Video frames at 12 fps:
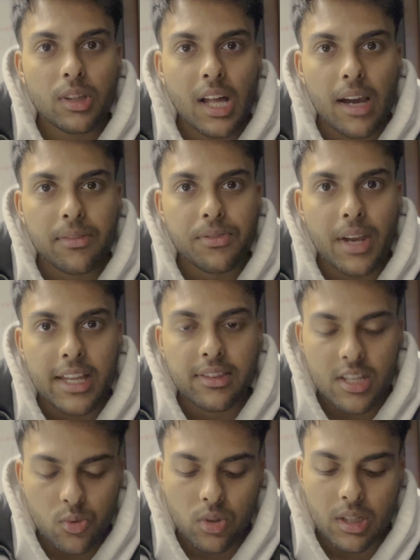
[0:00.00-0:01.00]
life. And
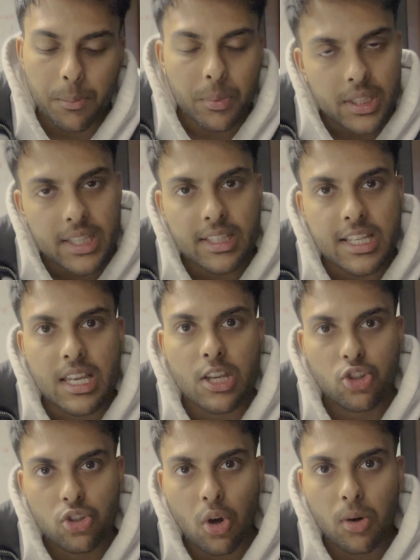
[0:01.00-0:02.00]
this will completely
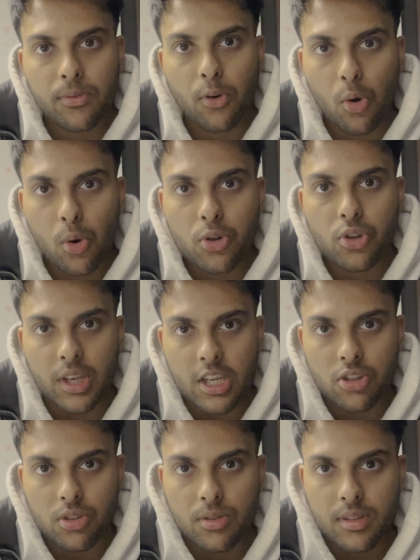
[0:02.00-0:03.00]
solve all your
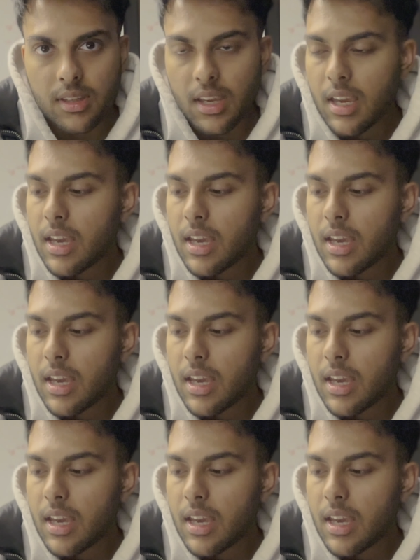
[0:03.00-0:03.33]
issues.